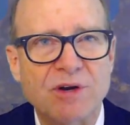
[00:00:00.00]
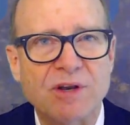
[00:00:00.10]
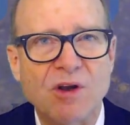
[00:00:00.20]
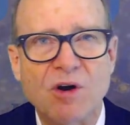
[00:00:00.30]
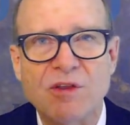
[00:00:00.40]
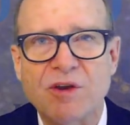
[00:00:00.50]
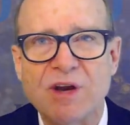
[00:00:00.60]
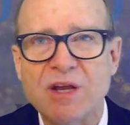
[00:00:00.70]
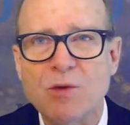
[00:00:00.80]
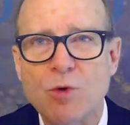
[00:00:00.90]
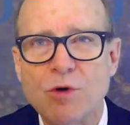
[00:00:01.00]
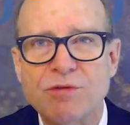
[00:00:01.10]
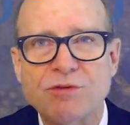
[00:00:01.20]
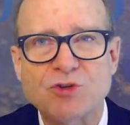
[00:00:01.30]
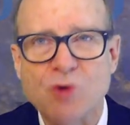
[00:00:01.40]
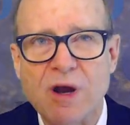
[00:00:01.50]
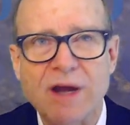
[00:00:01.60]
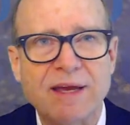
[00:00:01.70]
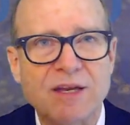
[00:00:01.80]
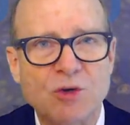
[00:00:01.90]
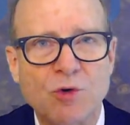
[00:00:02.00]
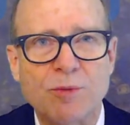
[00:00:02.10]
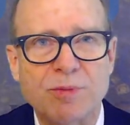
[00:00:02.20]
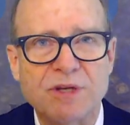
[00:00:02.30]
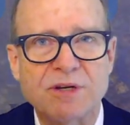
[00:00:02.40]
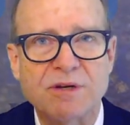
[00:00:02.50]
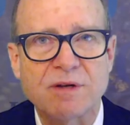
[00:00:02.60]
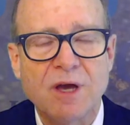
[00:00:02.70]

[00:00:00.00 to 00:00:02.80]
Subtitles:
and are there any worth trying in your opinion?